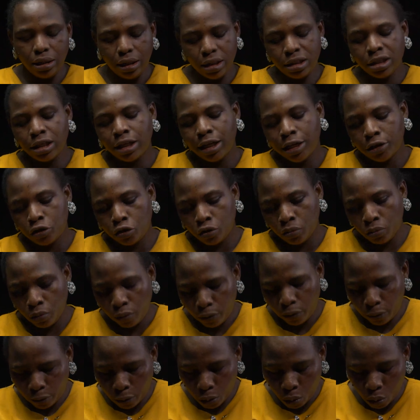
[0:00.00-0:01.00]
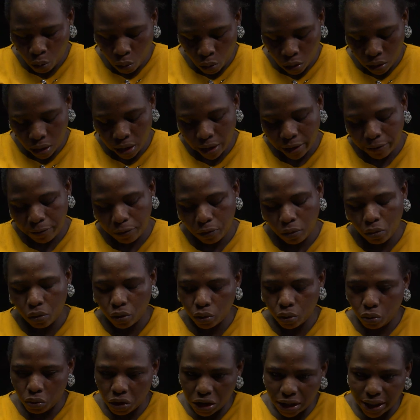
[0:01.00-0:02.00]
They said I should move from one leg
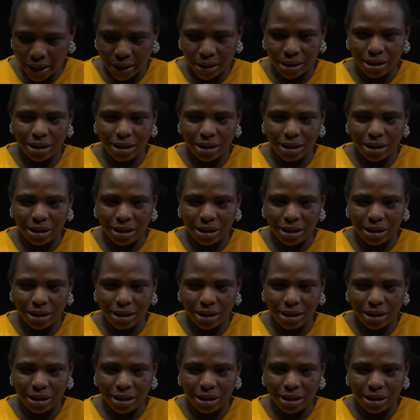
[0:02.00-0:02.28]
forward, which I